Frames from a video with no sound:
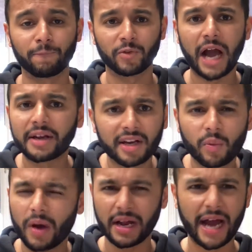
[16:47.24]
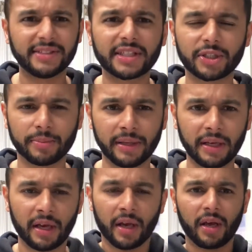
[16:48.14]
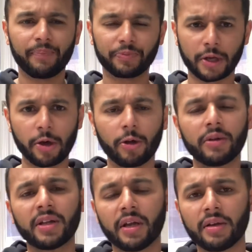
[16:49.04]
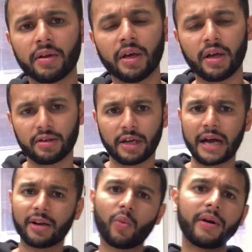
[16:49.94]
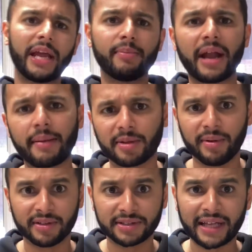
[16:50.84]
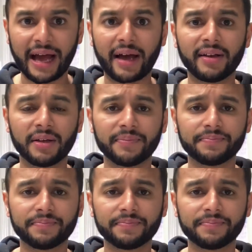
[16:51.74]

God didn't want Isaac to be killed and, and God didn't want Abraham to be sad.